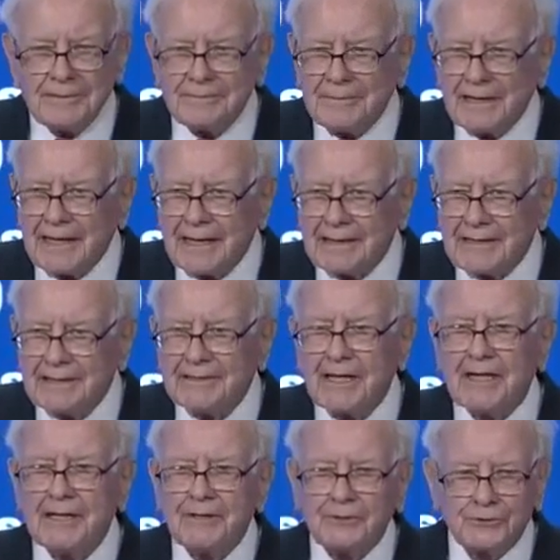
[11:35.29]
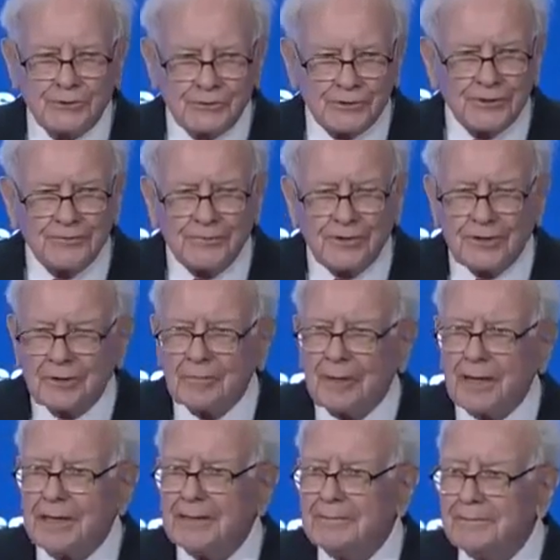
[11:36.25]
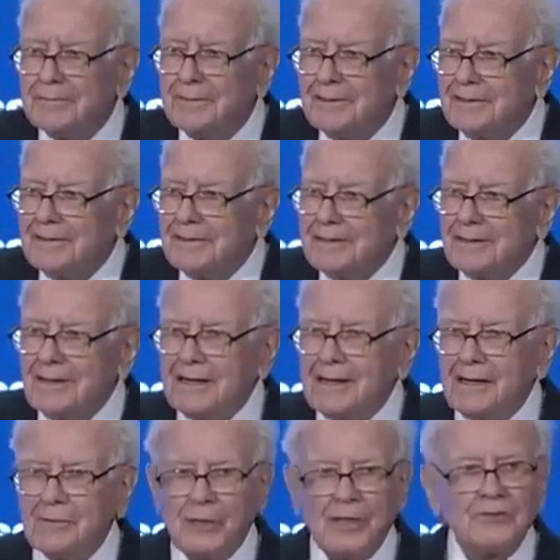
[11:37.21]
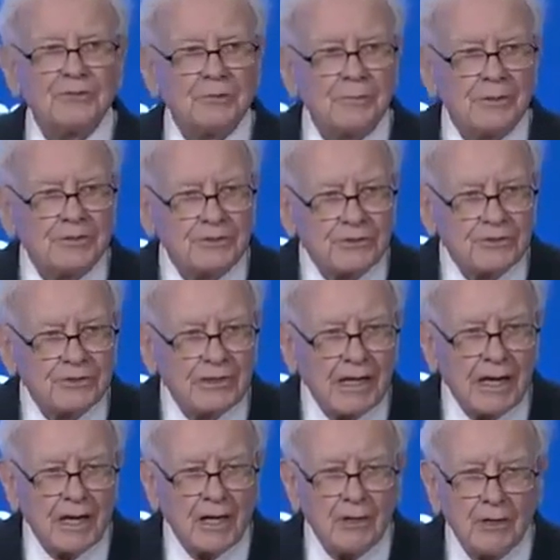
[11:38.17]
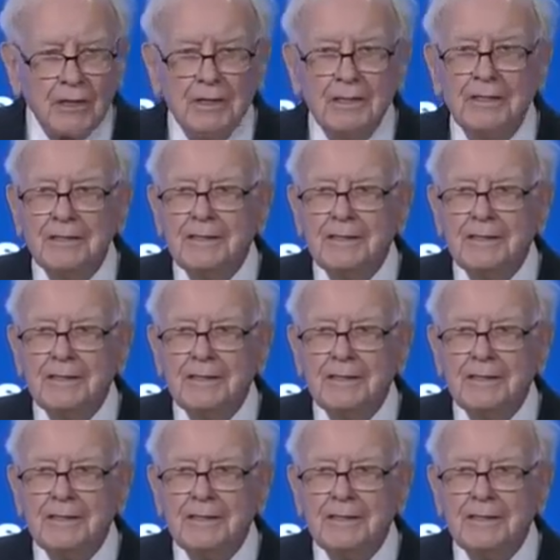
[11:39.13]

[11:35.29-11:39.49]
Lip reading: Andy Taylor, is a good friend of mine, runs the business now.